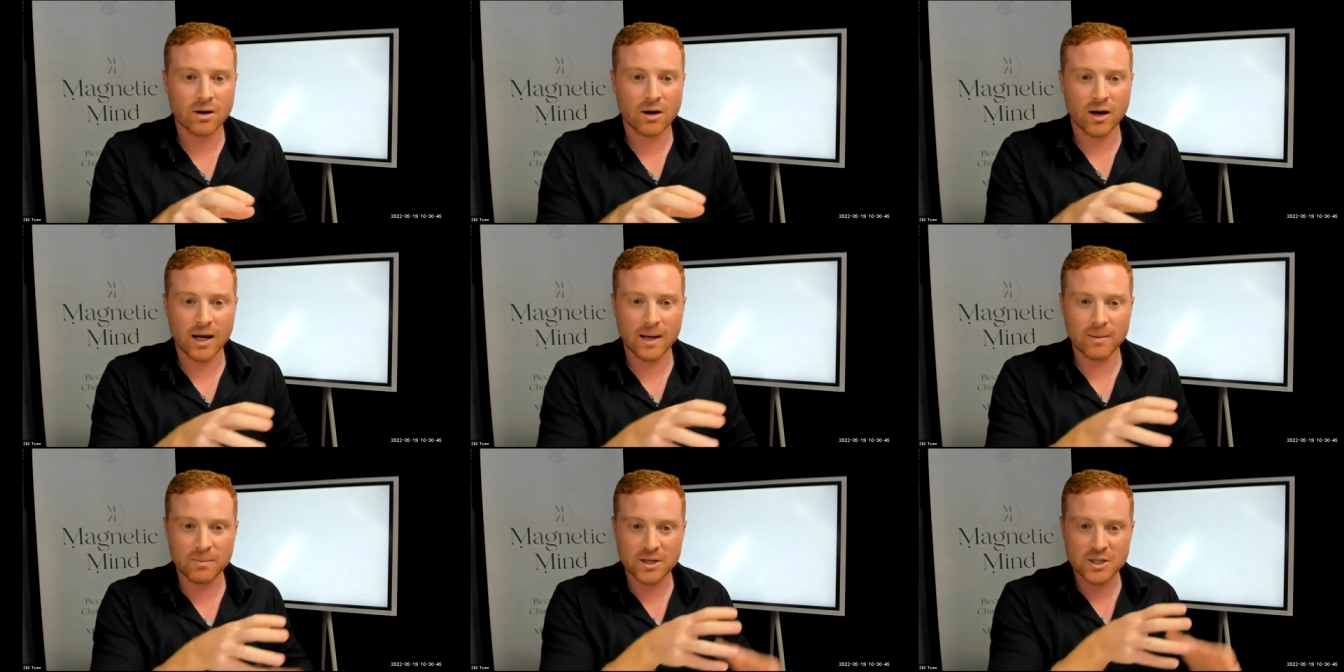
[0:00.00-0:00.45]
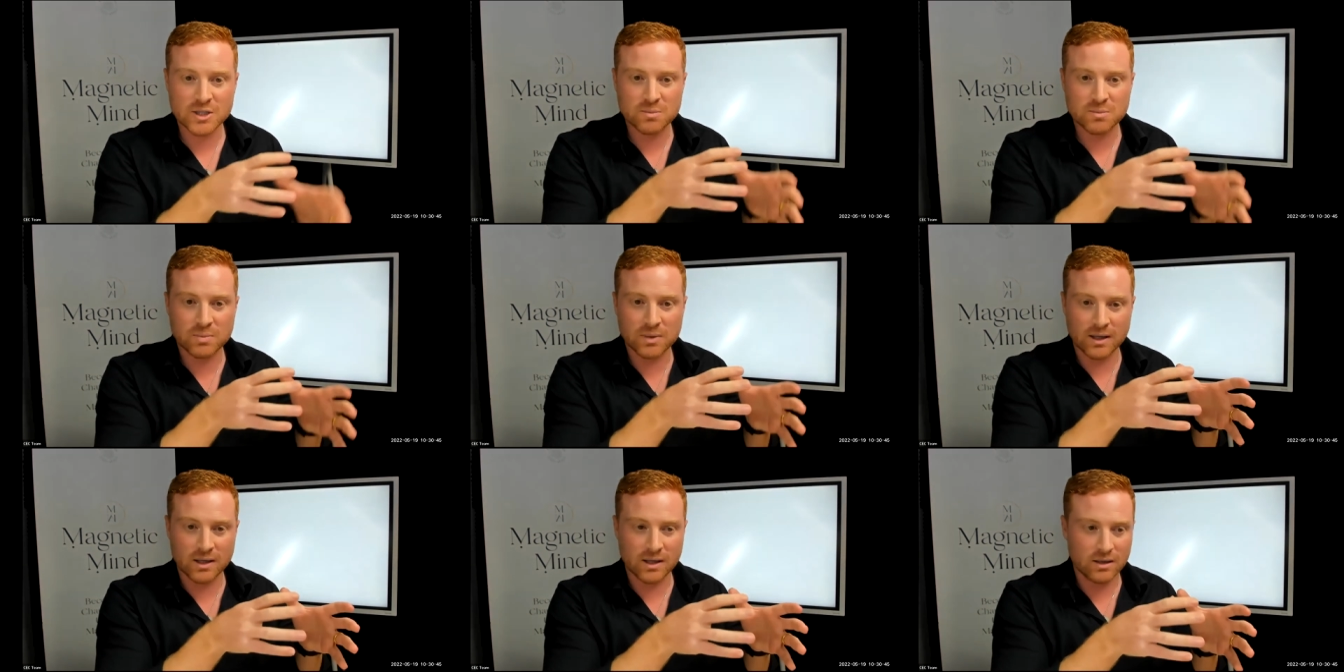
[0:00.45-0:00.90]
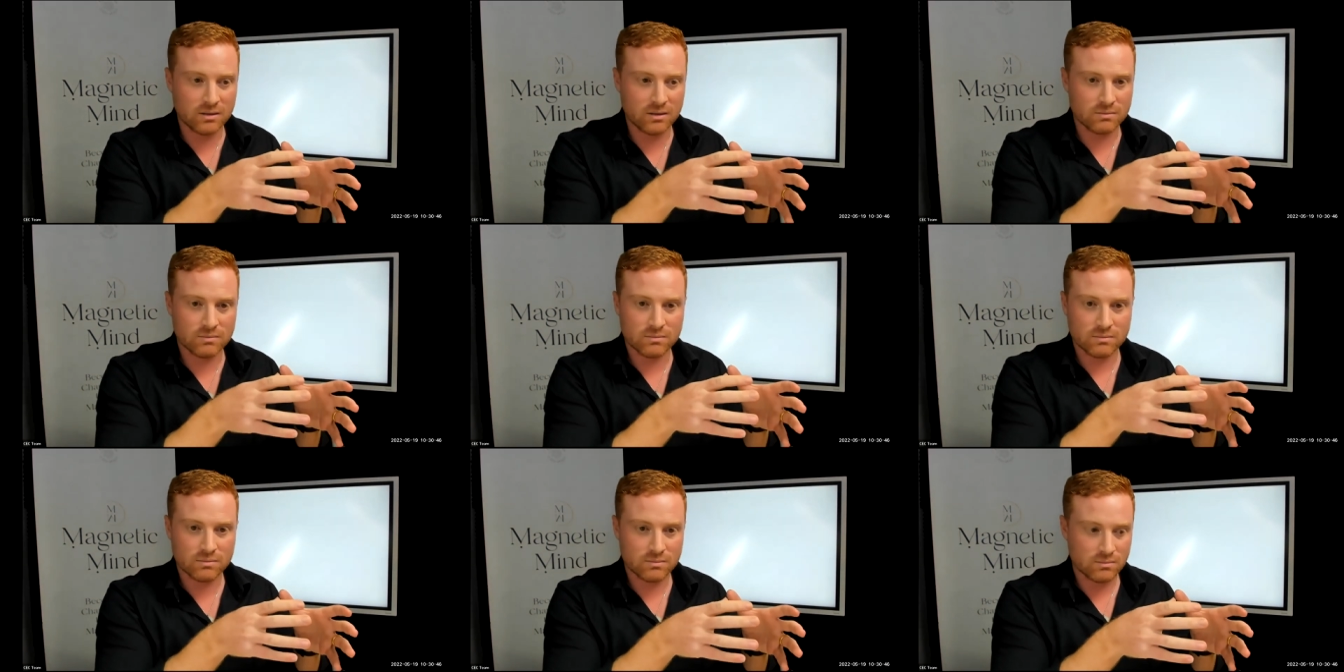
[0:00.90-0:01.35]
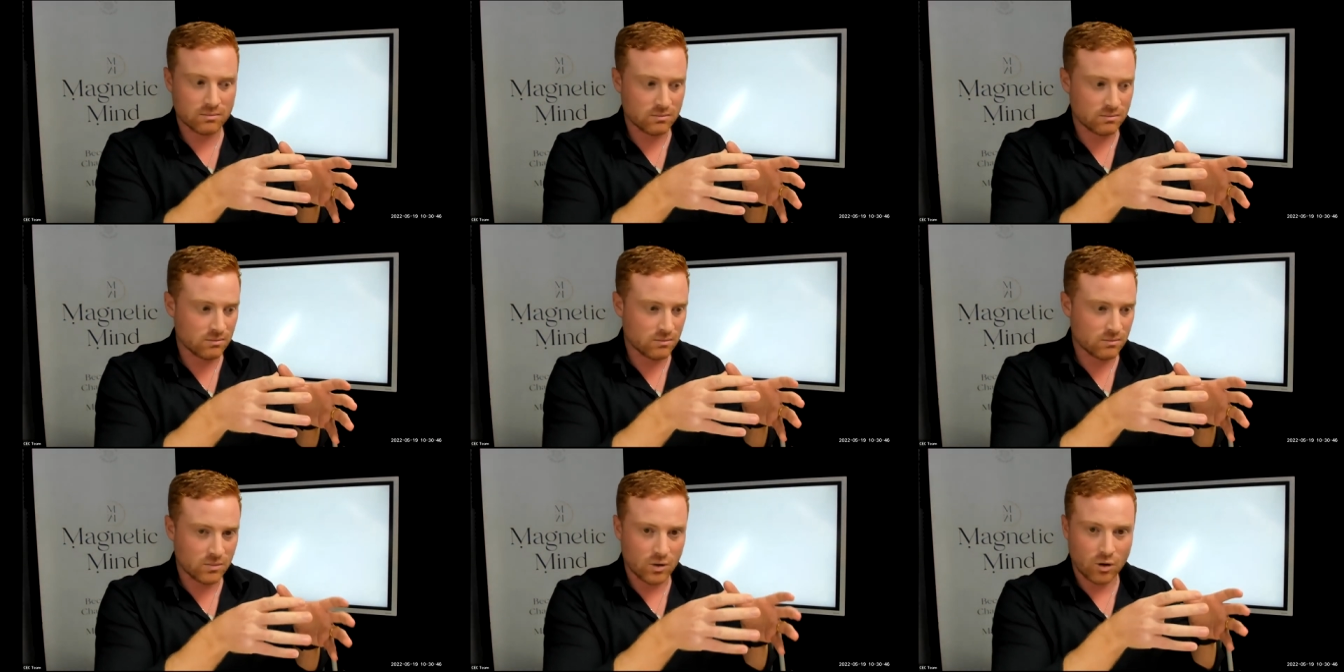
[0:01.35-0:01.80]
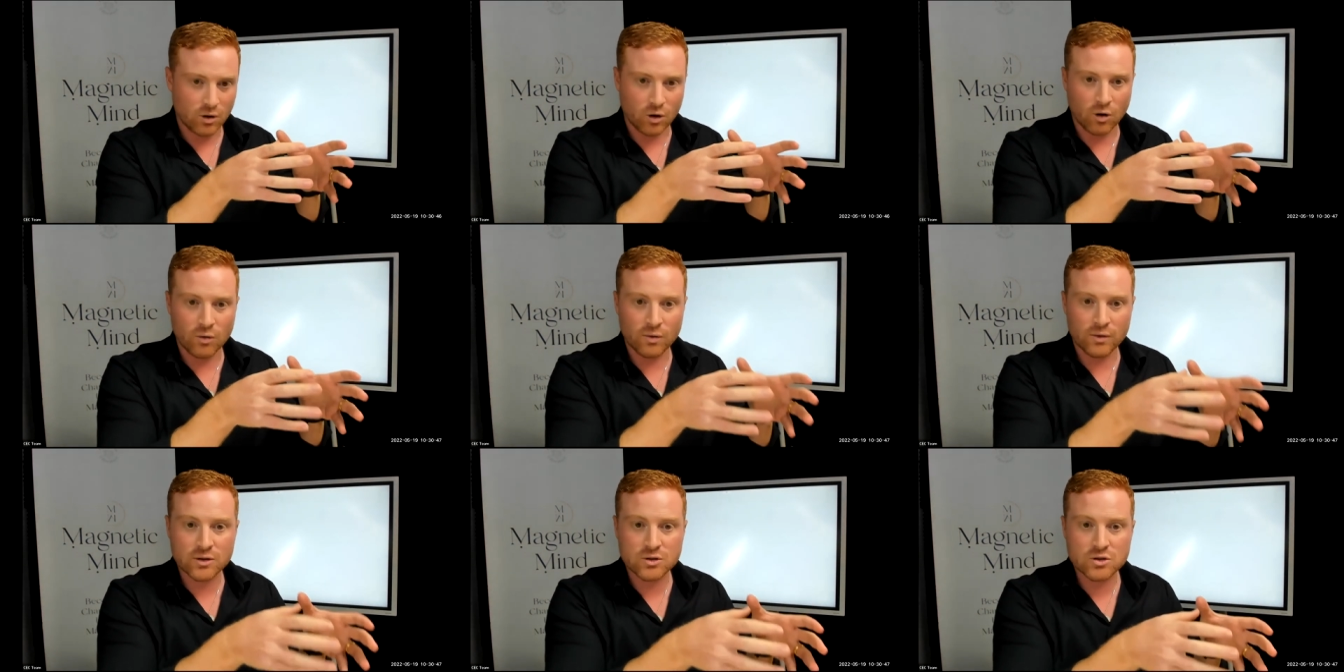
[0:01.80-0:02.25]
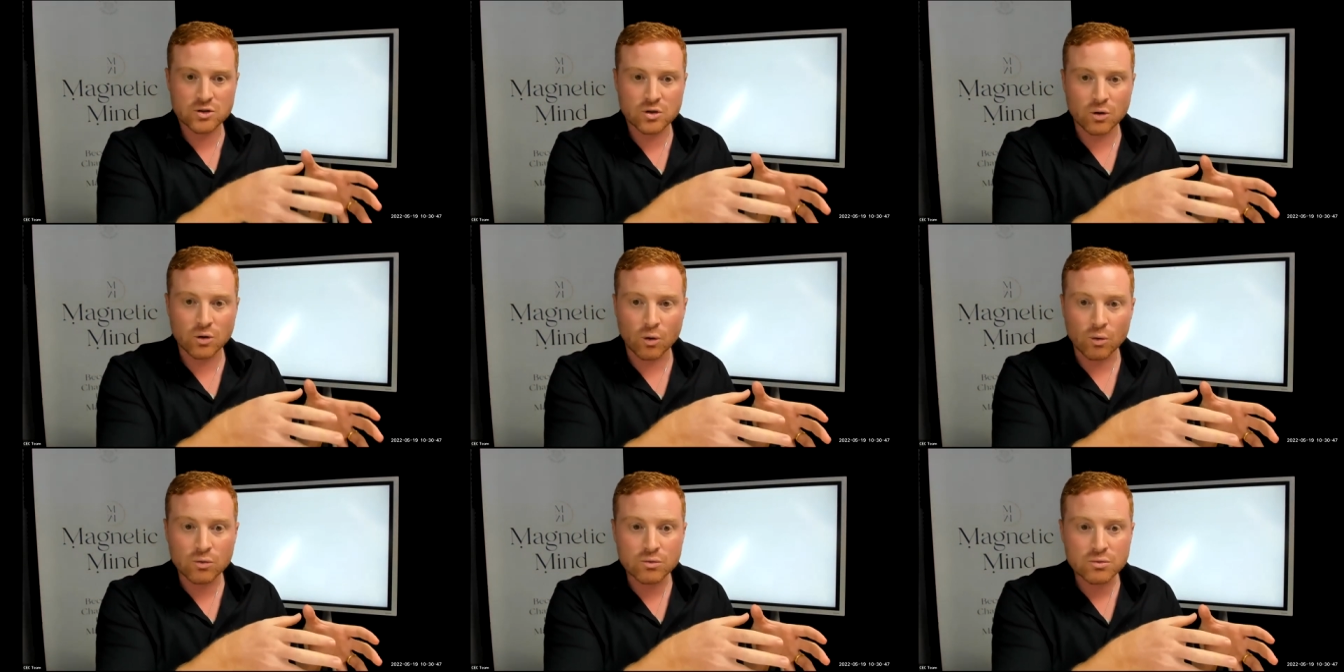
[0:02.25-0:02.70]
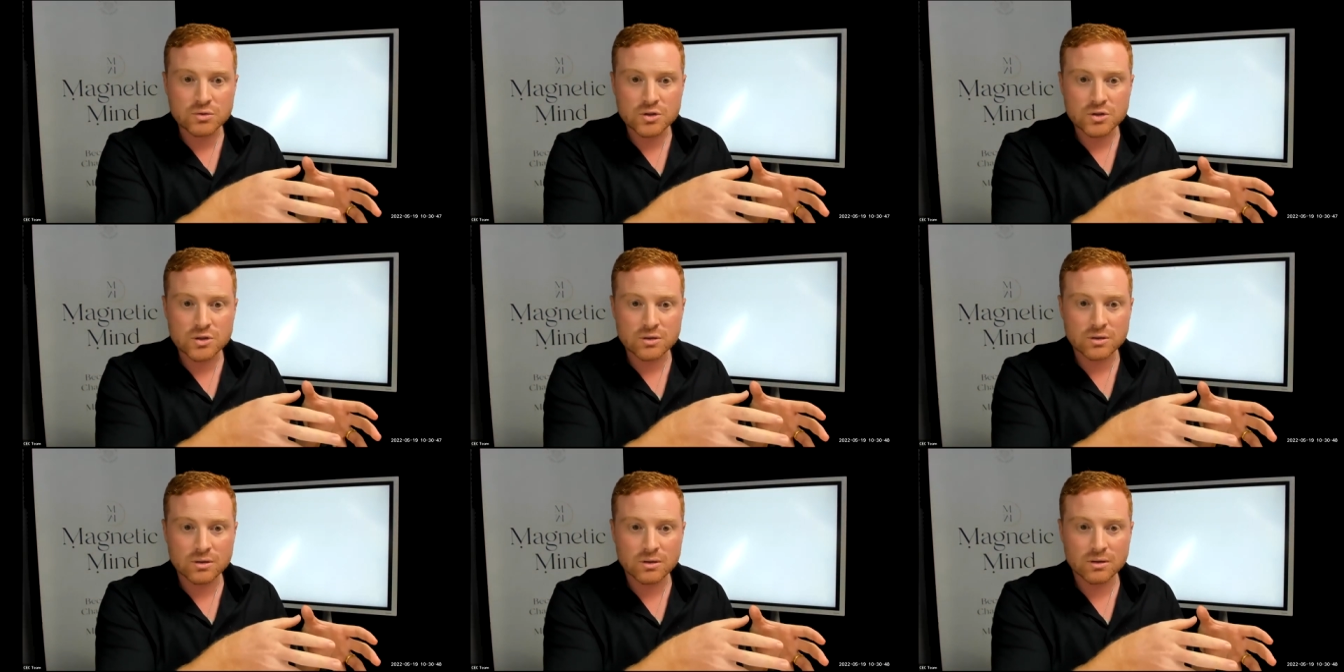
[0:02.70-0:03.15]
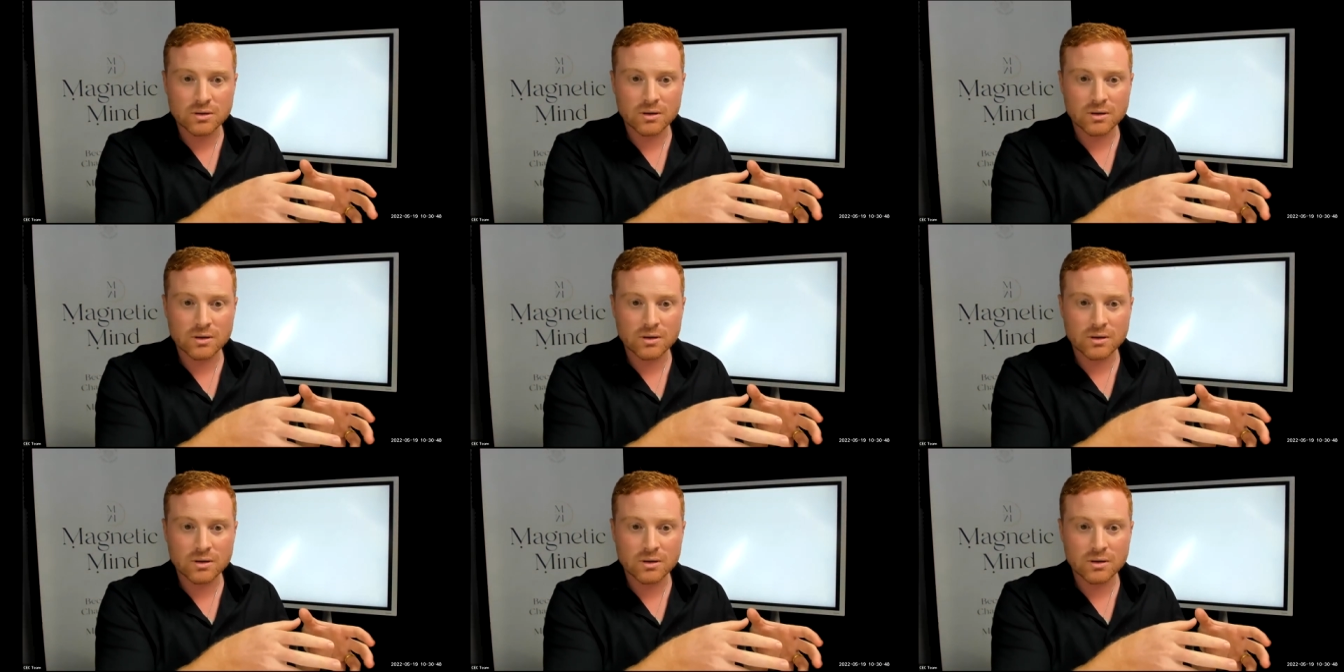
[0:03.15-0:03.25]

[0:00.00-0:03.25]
I must be on the tools,